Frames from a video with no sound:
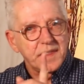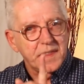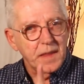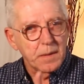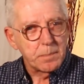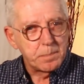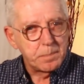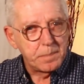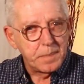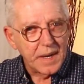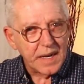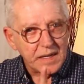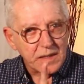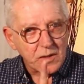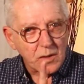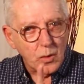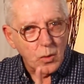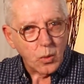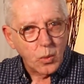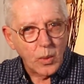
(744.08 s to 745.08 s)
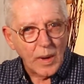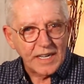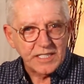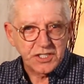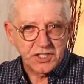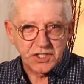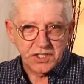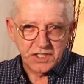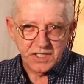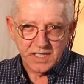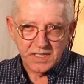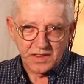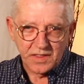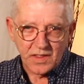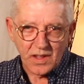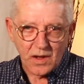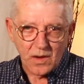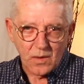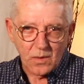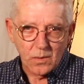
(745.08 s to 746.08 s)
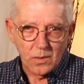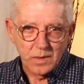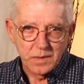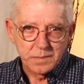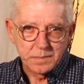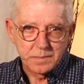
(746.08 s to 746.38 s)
The big question, though,